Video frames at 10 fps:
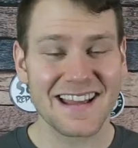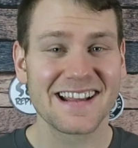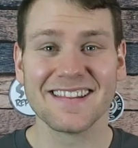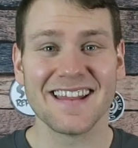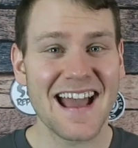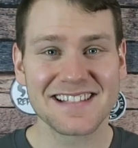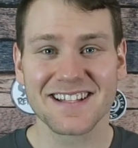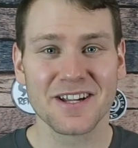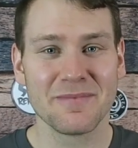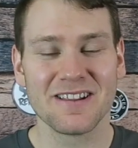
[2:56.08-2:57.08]
and it can last a
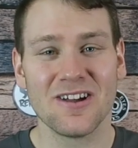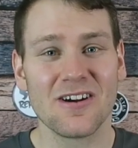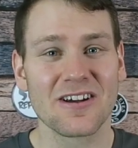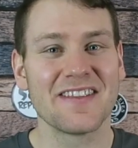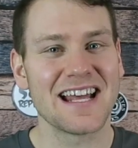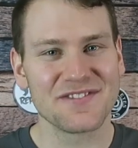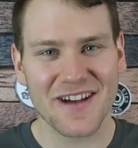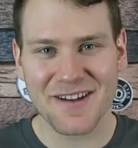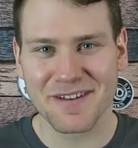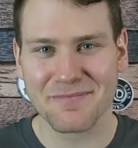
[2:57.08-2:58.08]
little bit longer, that's
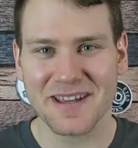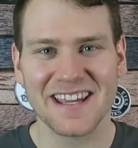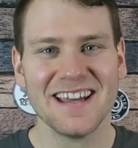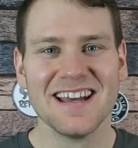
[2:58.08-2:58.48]
fine with me.